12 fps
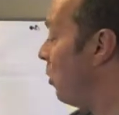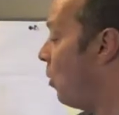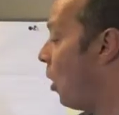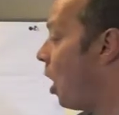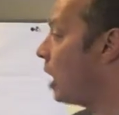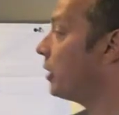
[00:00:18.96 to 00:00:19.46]

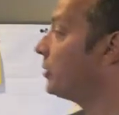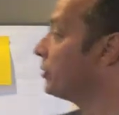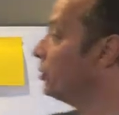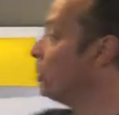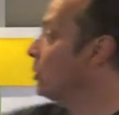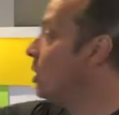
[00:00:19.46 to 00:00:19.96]
walk
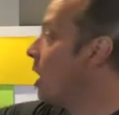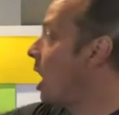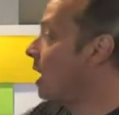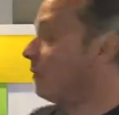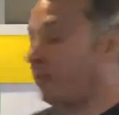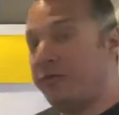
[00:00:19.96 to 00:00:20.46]
through
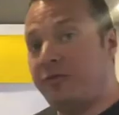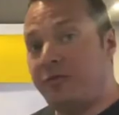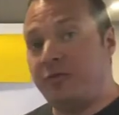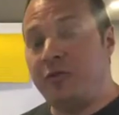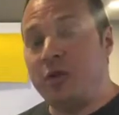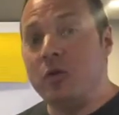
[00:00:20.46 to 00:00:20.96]
a
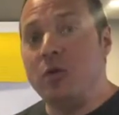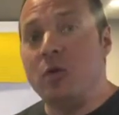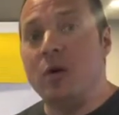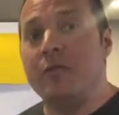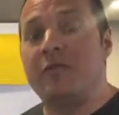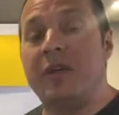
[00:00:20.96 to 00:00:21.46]

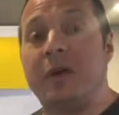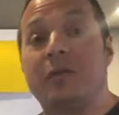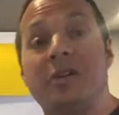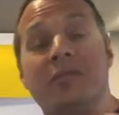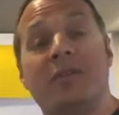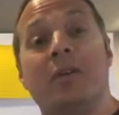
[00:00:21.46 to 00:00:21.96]
few
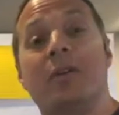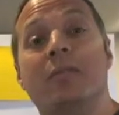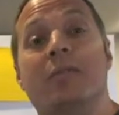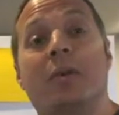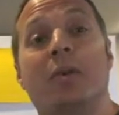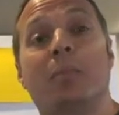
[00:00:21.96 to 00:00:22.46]

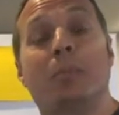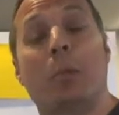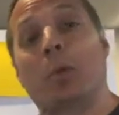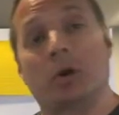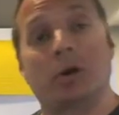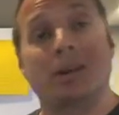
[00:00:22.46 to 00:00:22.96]
very
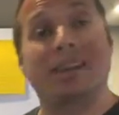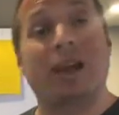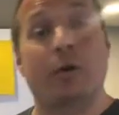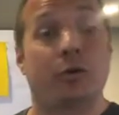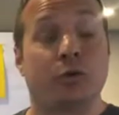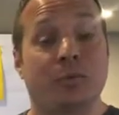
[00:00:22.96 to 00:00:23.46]
important
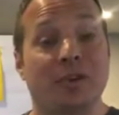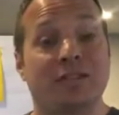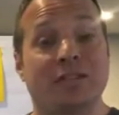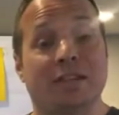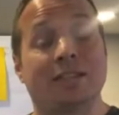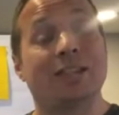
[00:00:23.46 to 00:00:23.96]

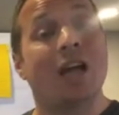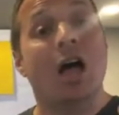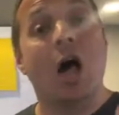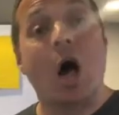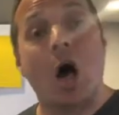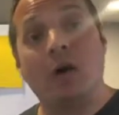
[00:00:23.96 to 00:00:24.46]
characteristics
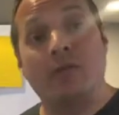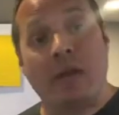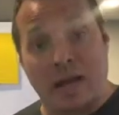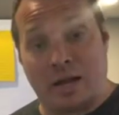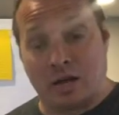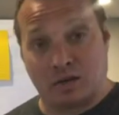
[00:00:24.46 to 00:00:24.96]
of
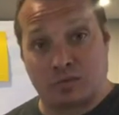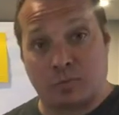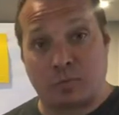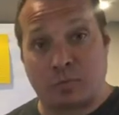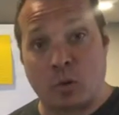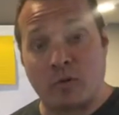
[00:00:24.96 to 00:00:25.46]
a customer
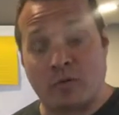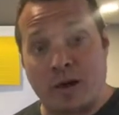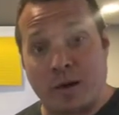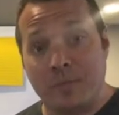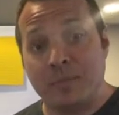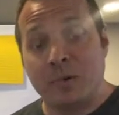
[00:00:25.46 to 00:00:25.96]

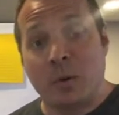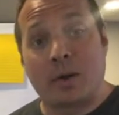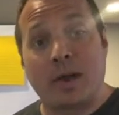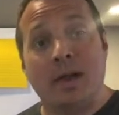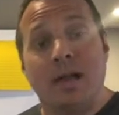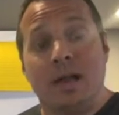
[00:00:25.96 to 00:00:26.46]
profile.
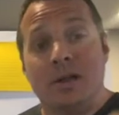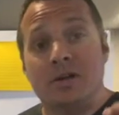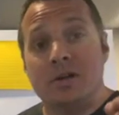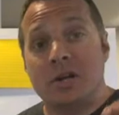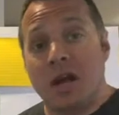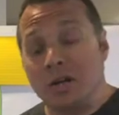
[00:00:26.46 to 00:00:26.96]
Okay,
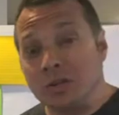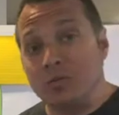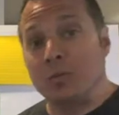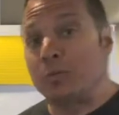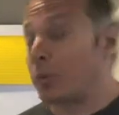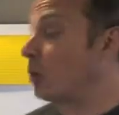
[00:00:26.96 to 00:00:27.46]

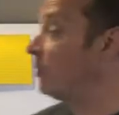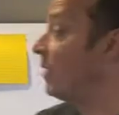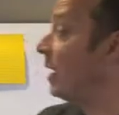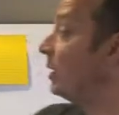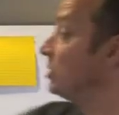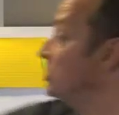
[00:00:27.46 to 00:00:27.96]
customer
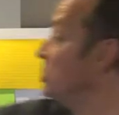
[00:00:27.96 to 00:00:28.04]
profiles, to